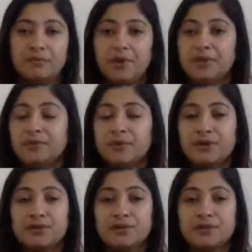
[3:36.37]
breath
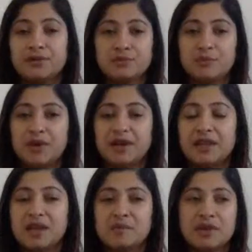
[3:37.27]
work you do,
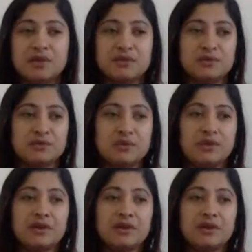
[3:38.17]
pranayama you do,